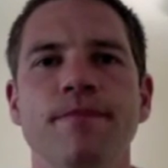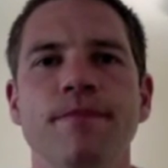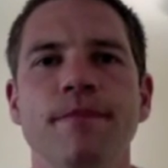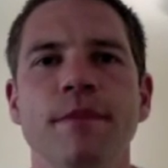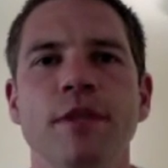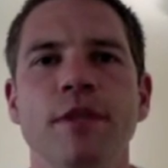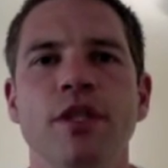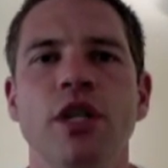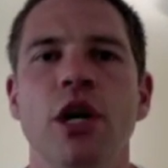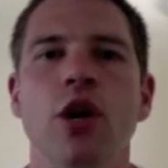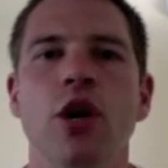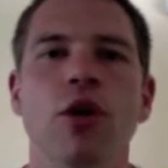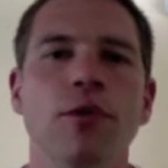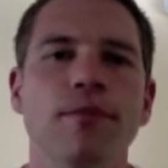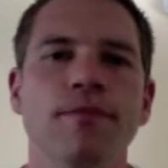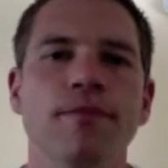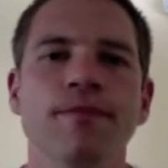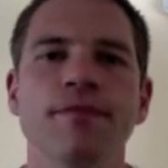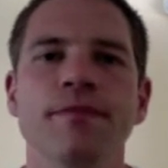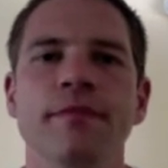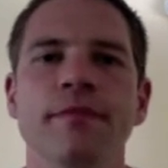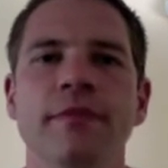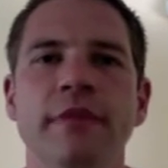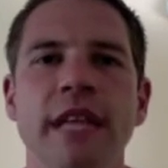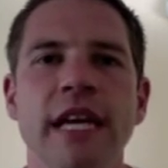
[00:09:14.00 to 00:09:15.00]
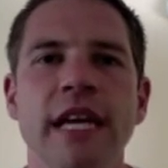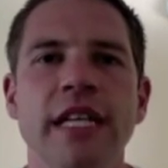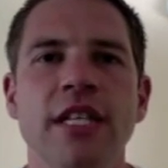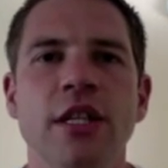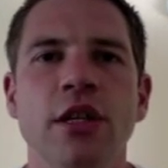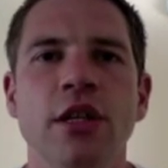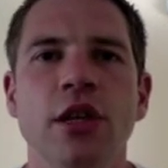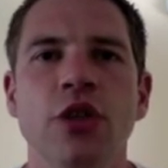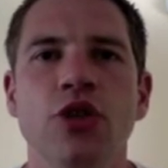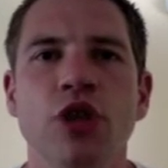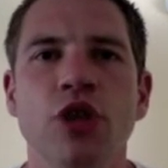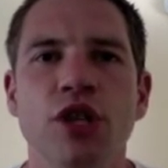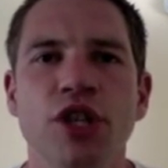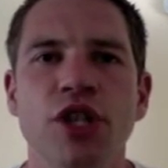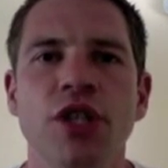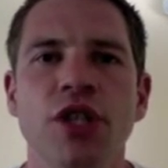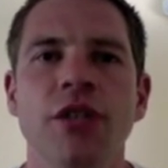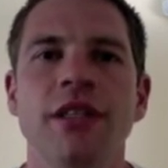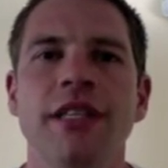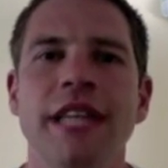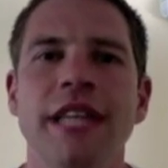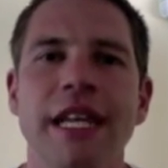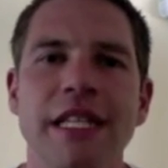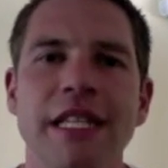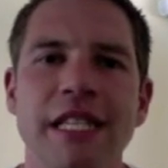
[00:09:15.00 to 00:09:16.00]
So there's your
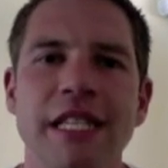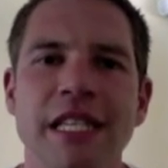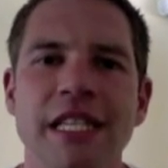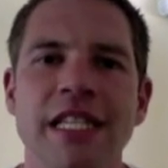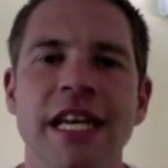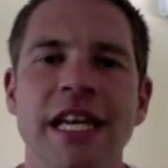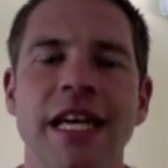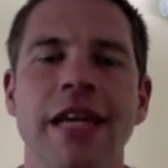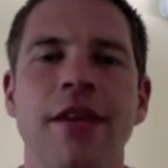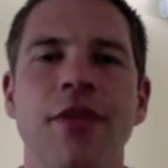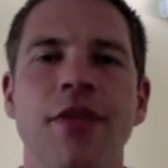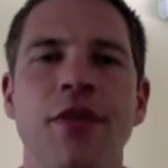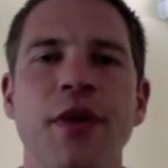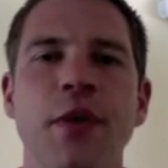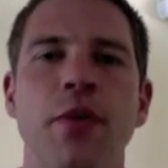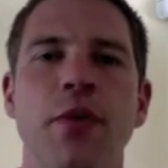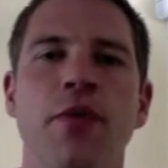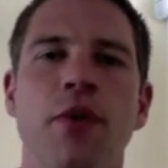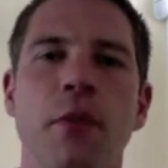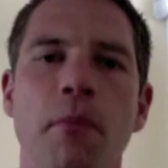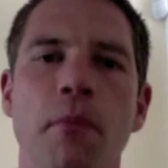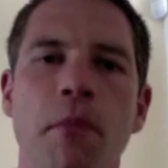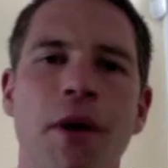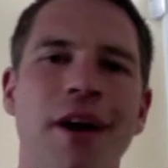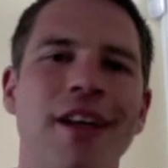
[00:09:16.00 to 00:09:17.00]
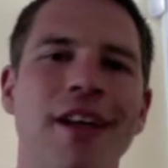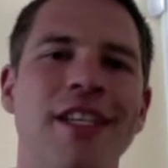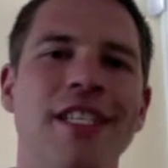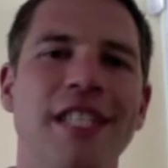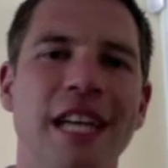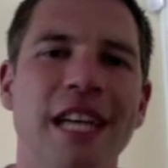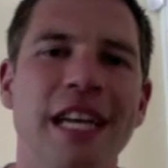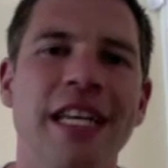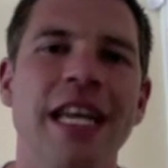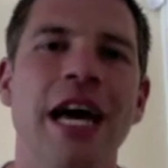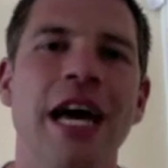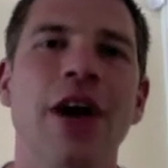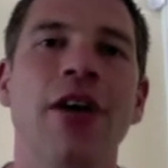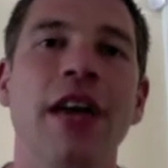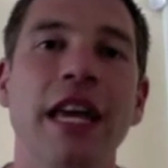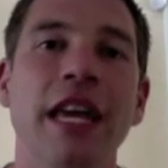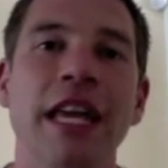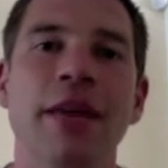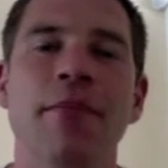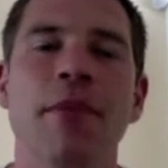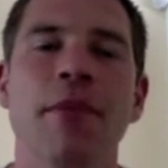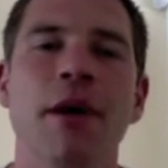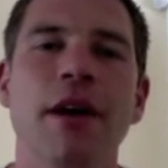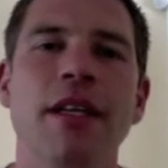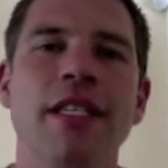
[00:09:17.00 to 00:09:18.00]
nutrition. That's the second thing. We've got mindset now. Get
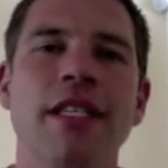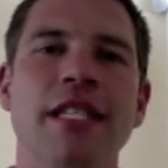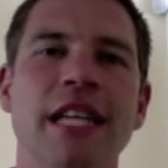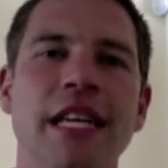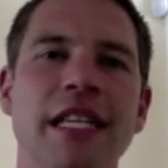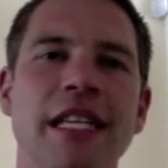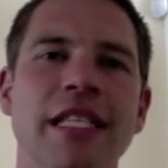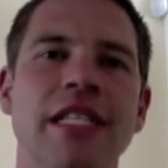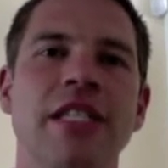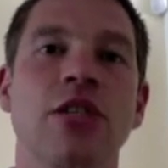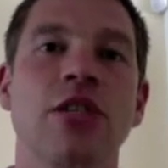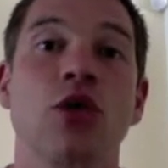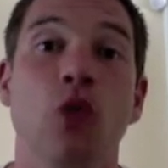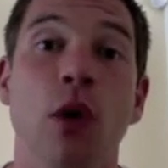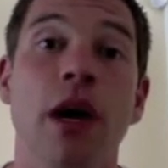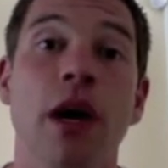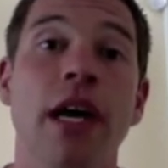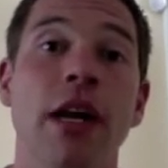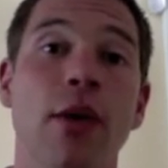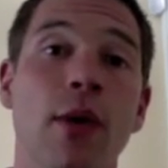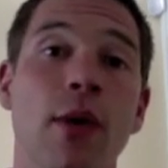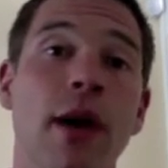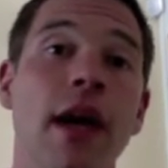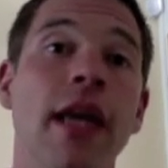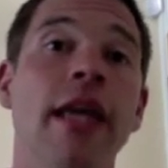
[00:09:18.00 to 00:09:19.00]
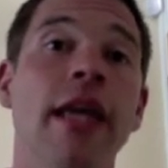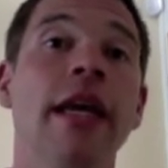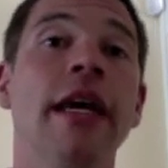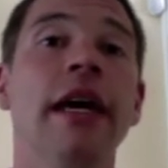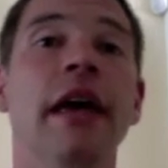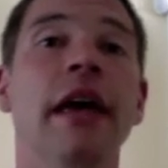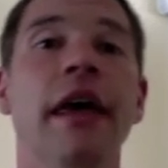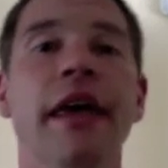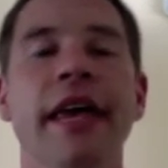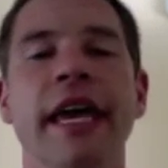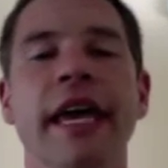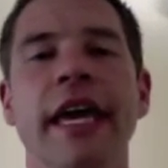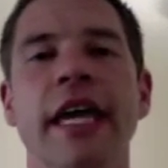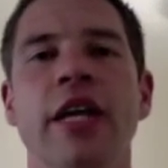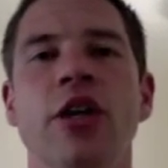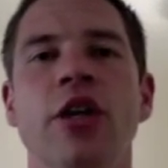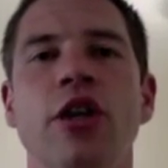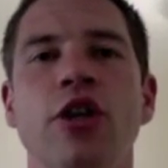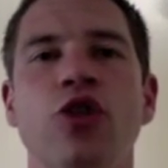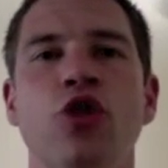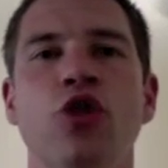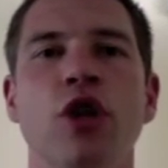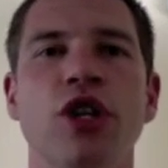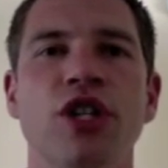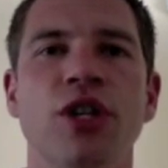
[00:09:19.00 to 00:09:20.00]
your mindset squared away. Get your
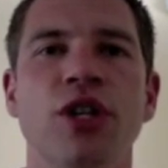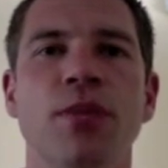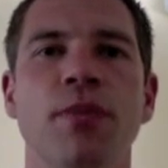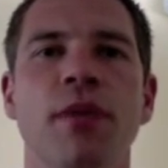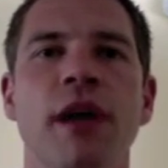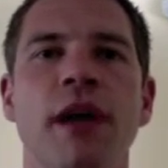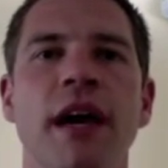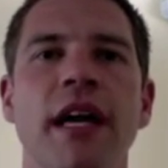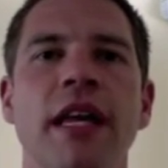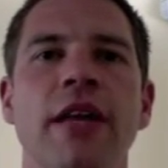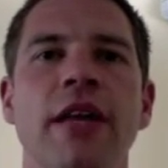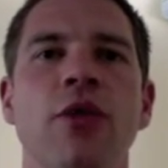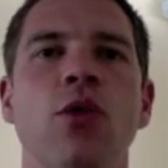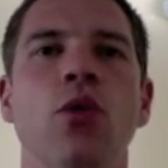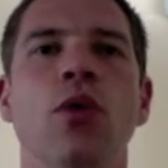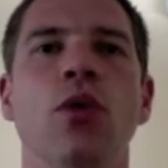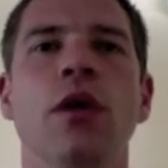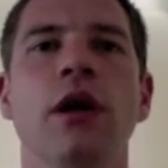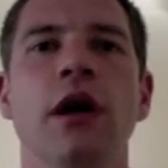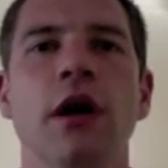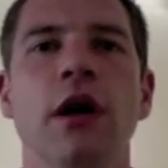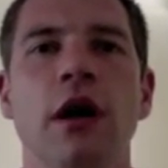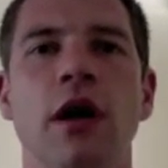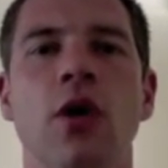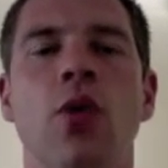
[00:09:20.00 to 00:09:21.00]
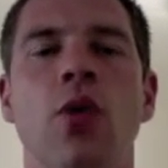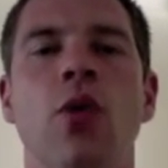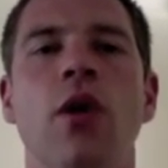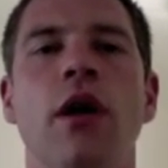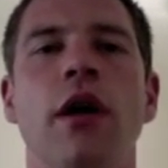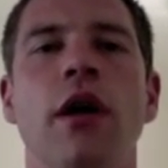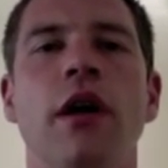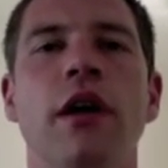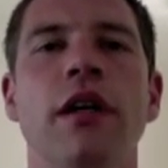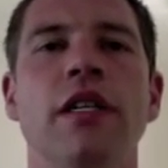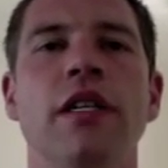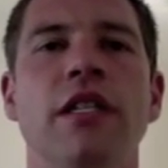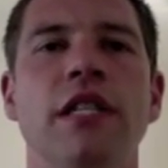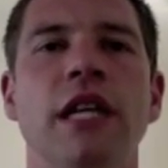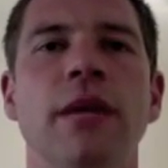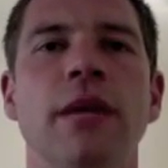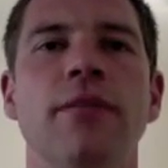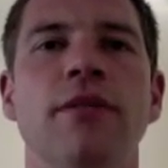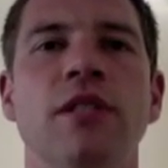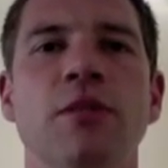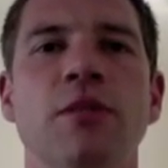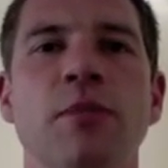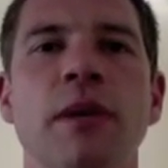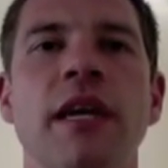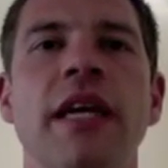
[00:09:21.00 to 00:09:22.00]
nutrition plan organised and up
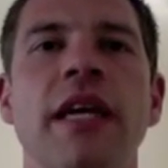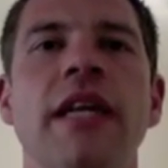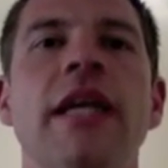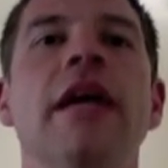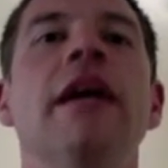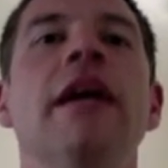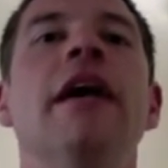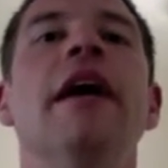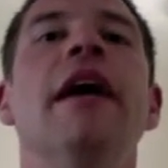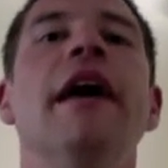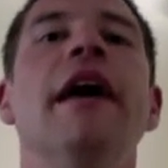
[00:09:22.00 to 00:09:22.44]
to speed.